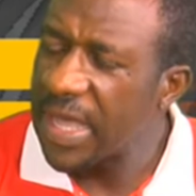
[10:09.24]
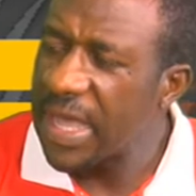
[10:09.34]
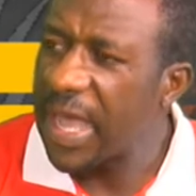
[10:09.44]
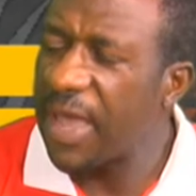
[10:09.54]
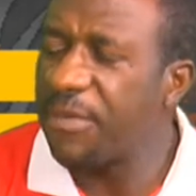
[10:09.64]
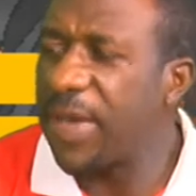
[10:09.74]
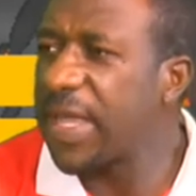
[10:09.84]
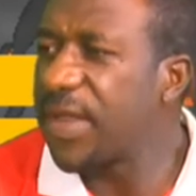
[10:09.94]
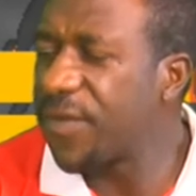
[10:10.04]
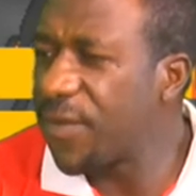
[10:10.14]
And by the
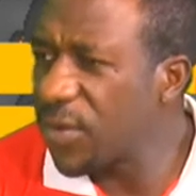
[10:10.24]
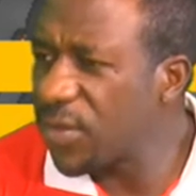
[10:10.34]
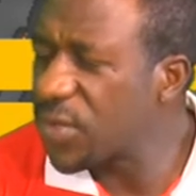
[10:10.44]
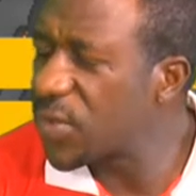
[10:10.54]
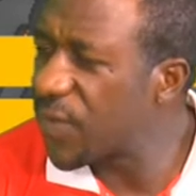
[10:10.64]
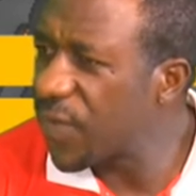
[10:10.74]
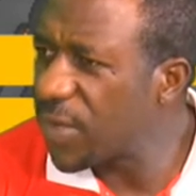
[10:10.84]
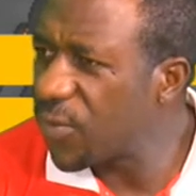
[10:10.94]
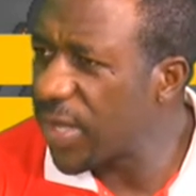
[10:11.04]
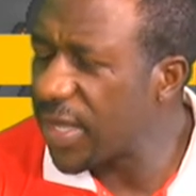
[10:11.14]
4th to 5th
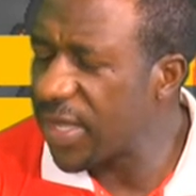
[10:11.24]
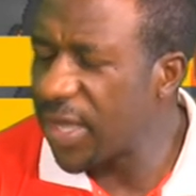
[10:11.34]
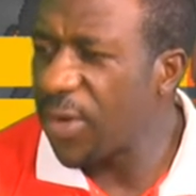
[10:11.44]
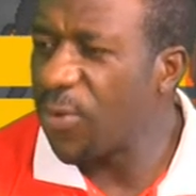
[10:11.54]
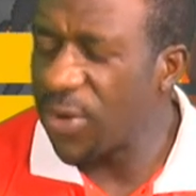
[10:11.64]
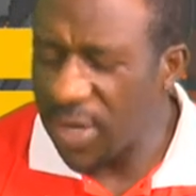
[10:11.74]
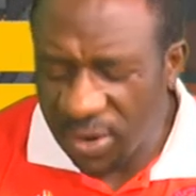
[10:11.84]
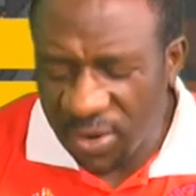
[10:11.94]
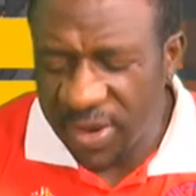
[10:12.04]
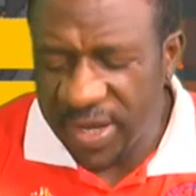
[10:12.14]
week, we'll now
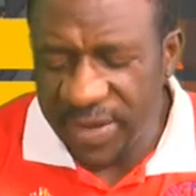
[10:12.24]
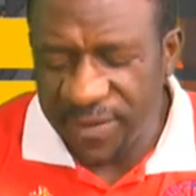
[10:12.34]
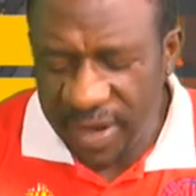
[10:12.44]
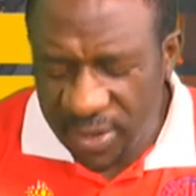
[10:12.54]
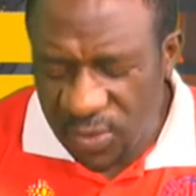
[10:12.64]
correct the virus.